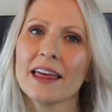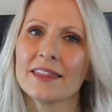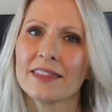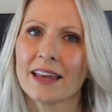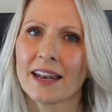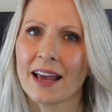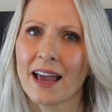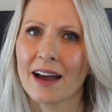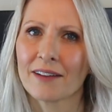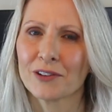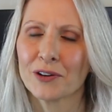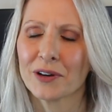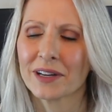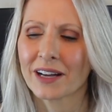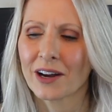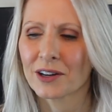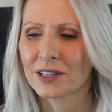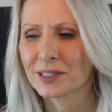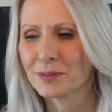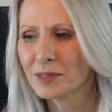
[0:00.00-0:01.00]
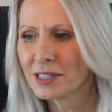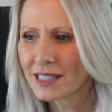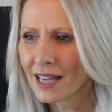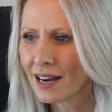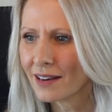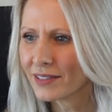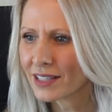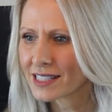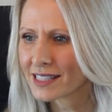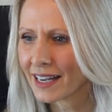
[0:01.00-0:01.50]
that I have going out. Because I'm just
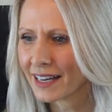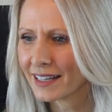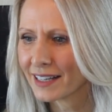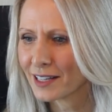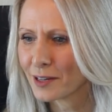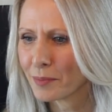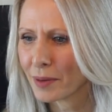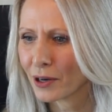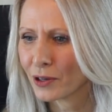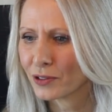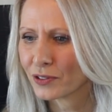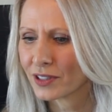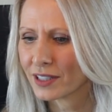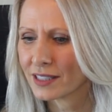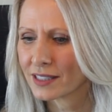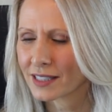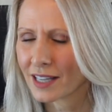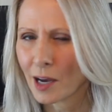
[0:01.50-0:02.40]
kind of excited about this.